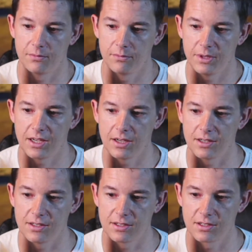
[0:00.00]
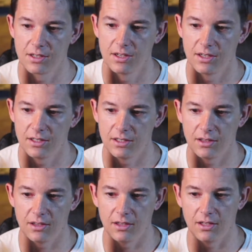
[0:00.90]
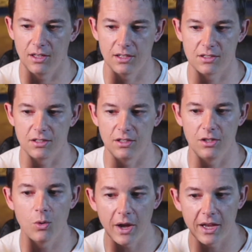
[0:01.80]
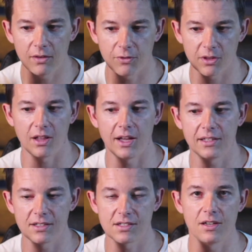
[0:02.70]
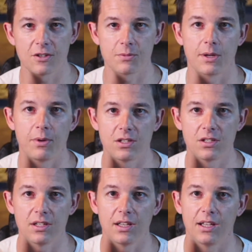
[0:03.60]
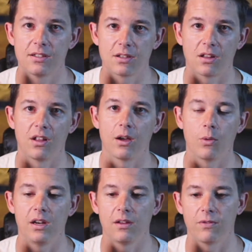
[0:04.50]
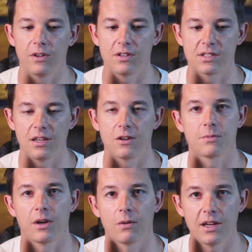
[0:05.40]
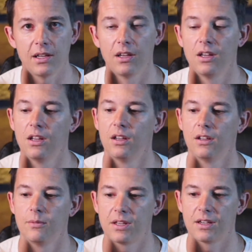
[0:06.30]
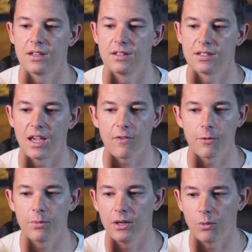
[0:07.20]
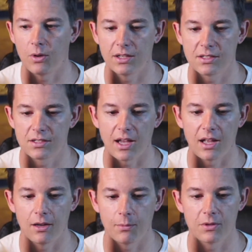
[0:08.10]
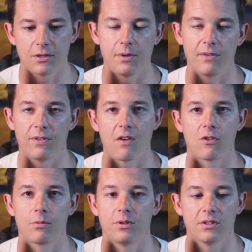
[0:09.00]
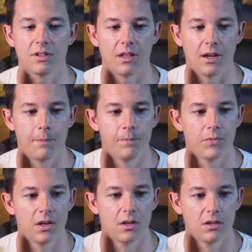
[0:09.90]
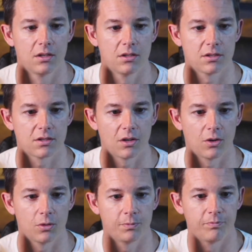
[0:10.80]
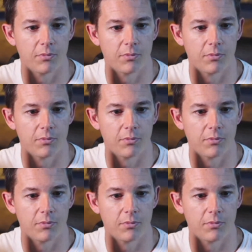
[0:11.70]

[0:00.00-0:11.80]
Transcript: because it's you waiting for the client to say, here's my budget, and it's the client waiting for you to say, here's my rate, because everybody wants that number to be favorable to them. So